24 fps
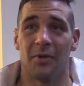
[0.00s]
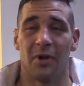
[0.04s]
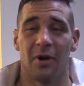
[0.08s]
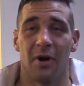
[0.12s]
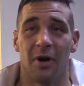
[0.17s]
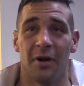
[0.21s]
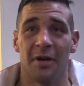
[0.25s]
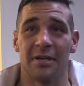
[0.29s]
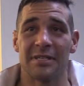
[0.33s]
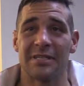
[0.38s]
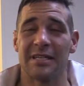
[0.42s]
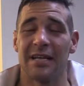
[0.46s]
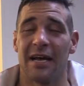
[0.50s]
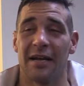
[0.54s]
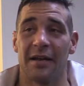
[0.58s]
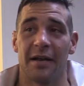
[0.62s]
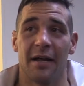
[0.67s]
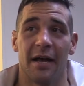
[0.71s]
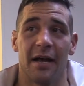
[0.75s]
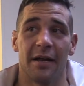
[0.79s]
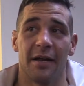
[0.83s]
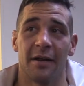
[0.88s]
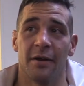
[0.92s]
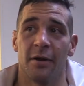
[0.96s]
Honestly,
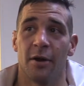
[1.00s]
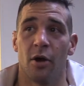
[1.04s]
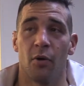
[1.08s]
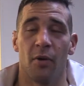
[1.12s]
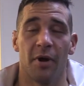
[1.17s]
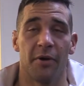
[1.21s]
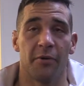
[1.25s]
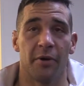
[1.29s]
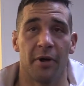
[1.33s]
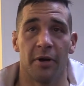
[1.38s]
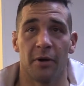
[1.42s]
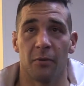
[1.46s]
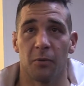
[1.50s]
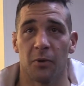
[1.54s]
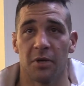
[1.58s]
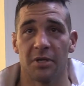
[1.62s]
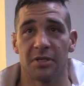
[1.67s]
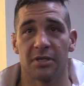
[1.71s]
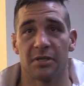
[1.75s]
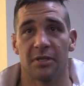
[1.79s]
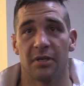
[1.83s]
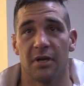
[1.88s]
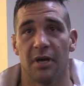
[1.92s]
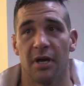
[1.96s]
I didn't know what round it
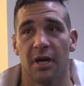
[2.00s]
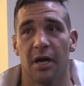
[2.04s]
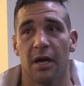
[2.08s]
was.